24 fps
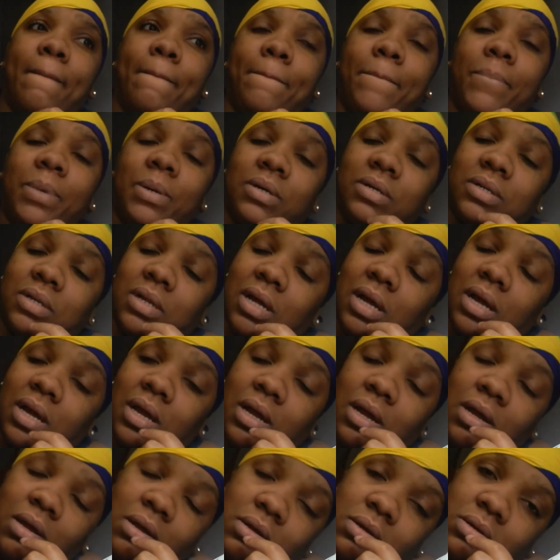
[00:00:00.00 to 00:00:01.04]
But
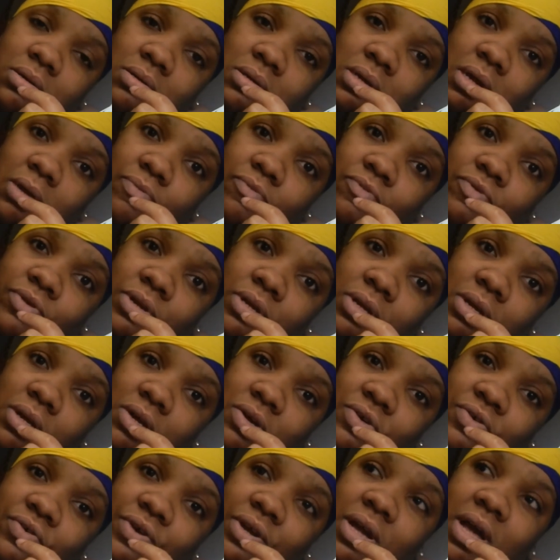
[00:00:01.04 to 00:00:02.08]
uh, I'm really
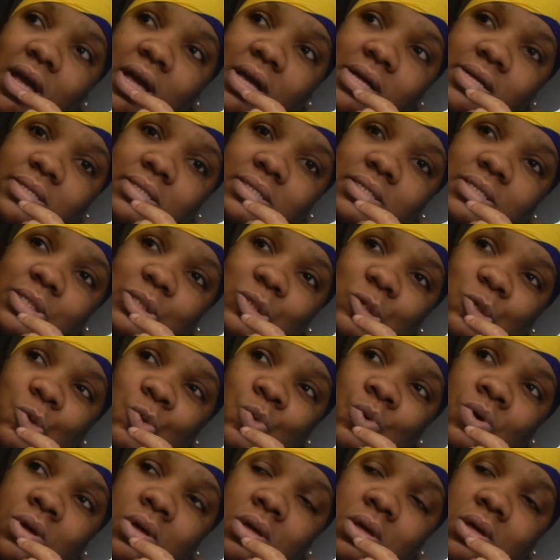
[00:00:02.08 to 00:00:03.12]
hungry, guys. This
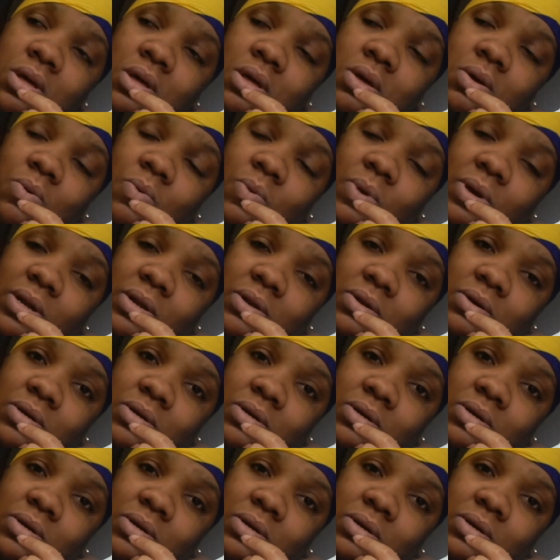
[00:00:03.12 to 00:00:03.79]
new weight